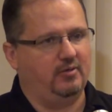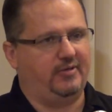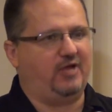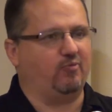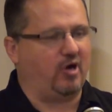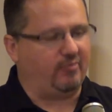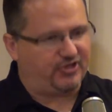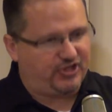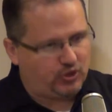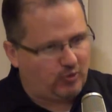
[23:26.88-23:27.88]
They were able
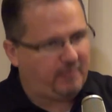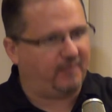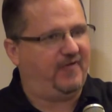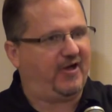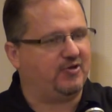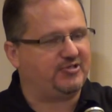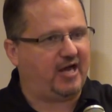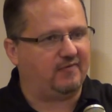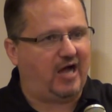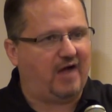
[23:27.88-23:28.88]
to sweep the Federalists
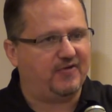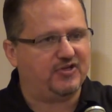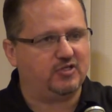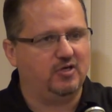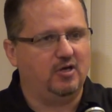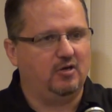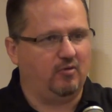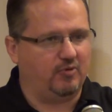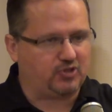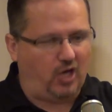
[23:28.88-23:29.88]
out of office,
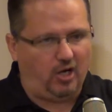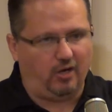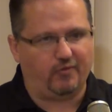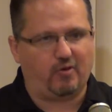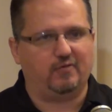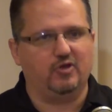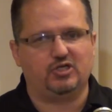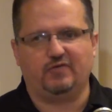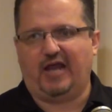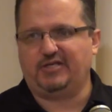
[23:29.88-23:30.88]
what was called the
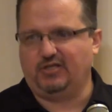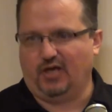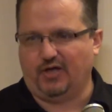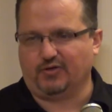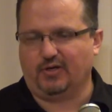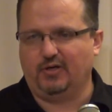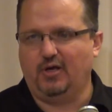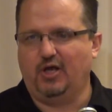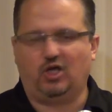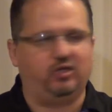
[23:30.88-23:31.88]
Revolution of 1800.
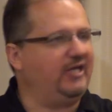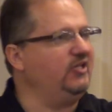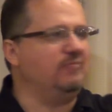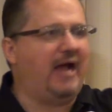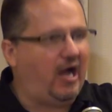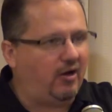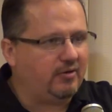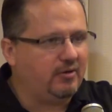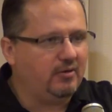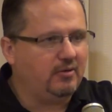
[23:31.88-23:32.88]
Clean them out.
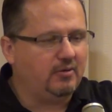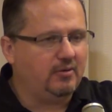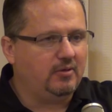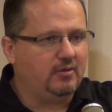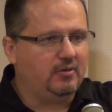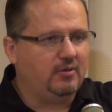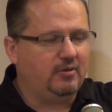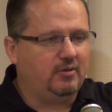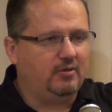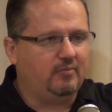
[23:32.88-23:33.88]

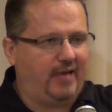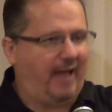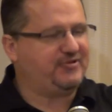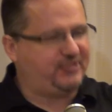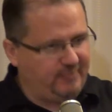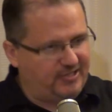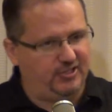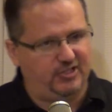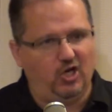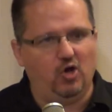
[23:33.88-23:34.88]
But I would submit
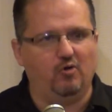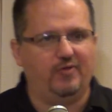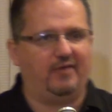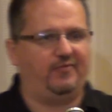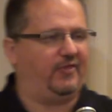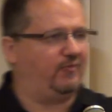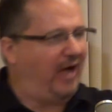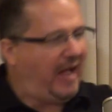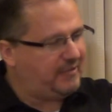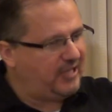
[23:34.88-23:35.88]
to you that the
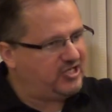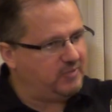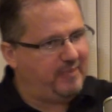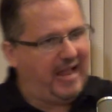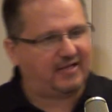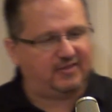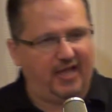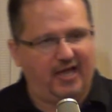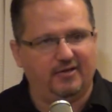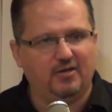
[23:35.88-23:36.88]
population back
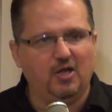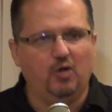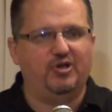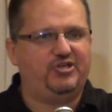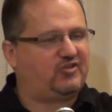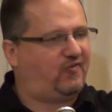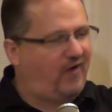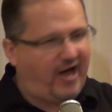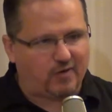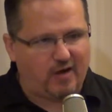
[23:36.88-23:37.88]
then, who had just
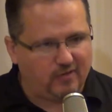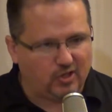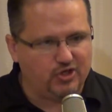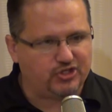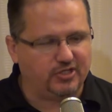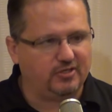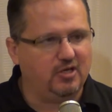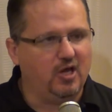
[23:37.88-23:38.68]
fought a revolution,